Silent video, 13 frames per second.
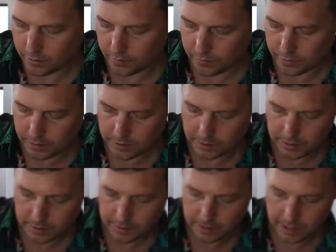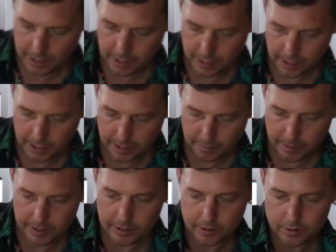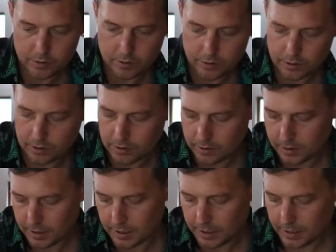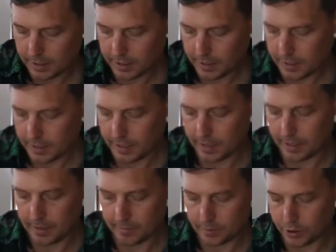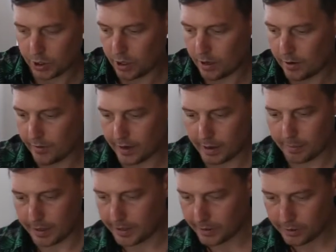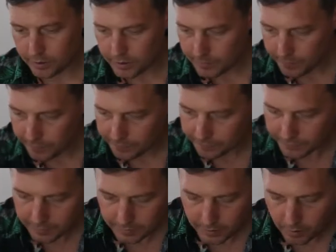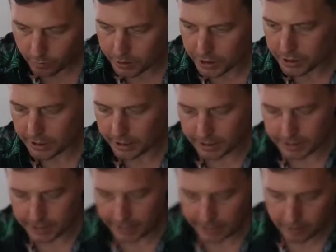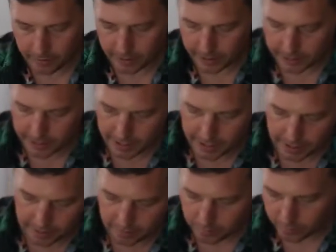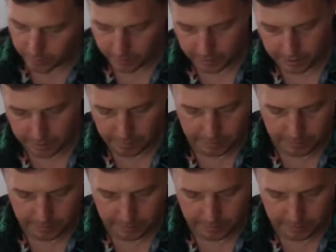of this can of jalapenos, or this jar of jalapenos. We're just going to decorate it now with the